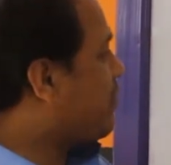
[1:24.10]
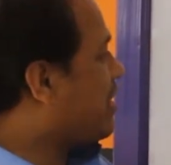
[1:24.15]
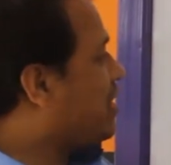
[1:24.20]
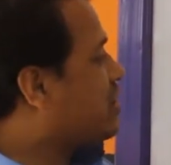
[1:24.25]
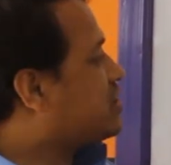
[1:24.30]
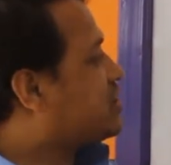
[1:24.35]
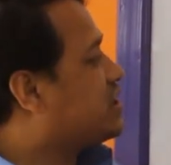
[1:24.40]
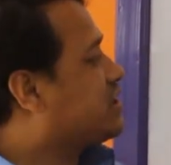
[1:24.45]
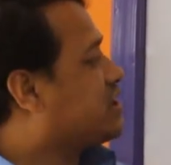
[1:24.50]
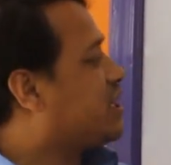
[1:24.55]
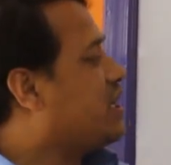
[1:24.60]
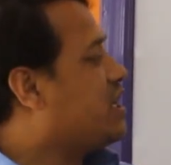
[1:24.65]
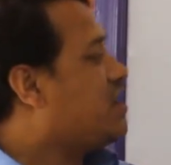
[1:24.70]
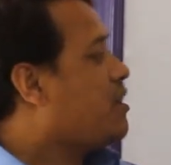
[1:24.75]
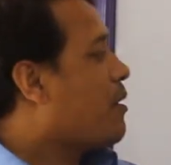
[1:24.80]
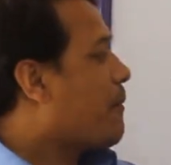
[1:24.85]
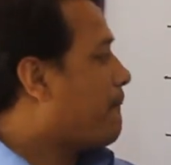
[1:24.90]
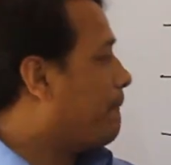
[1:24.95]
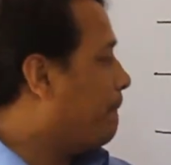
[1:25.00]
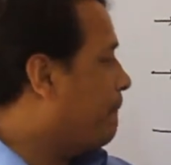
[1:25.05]

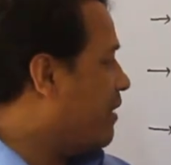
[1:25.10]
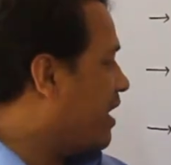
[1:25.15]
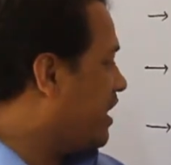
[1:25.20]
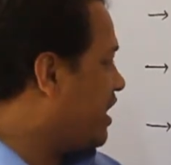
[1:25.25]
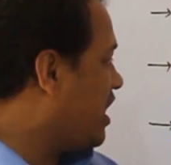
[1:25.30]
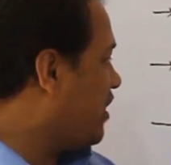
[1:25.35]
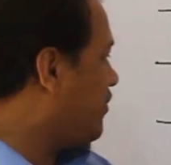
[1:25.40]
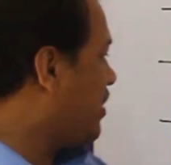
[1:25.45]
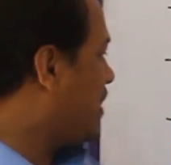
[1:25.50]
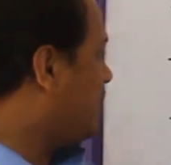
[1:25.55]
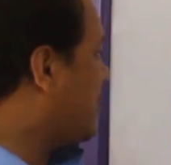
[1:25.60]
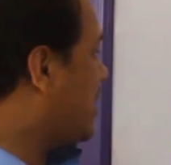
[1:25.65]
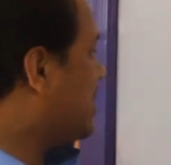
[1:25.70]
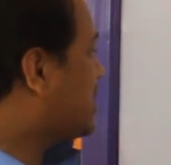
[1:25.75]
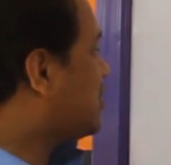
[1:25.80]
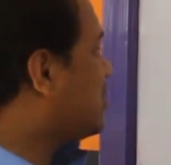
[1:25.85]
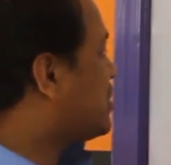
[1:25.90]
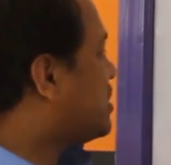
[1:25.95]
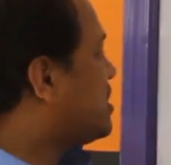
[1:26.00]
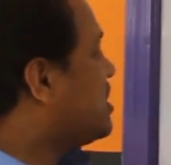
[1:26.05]
velocity, variable
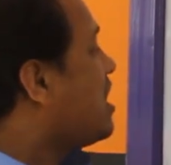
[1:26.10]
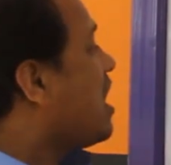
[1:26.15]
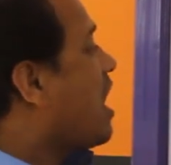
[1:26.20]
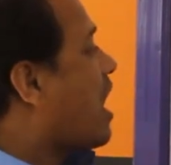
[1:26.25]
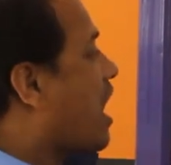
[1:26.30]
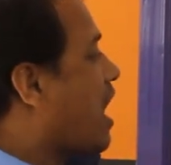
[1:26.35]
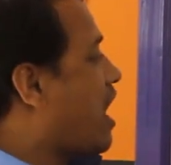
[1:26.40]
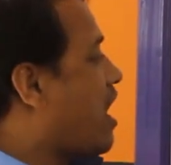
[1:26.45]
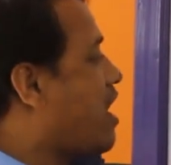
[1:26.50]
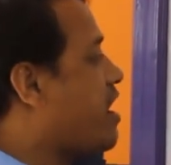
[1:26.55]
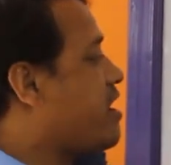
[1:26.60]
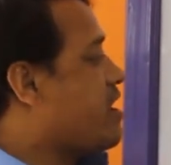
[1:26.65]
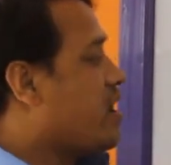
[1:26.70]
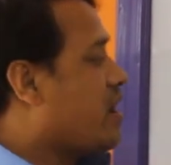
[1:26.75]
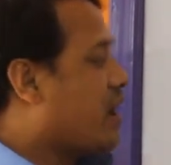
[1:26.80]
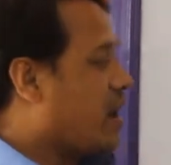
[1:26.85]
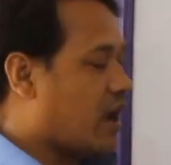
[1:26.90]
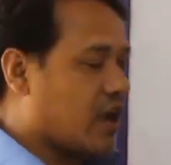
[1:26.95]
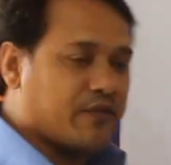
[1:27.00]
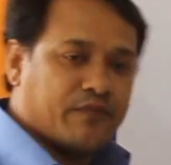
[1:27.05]
velocity and
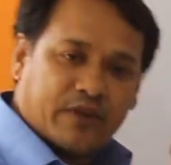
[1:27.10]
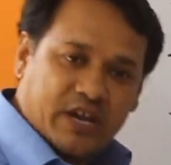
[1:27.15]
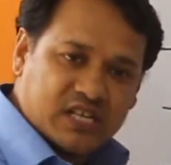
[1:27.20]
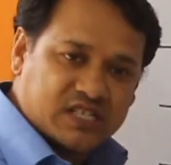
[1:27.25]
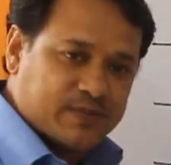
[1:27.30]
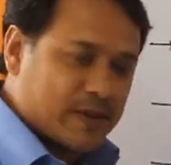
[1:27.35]
average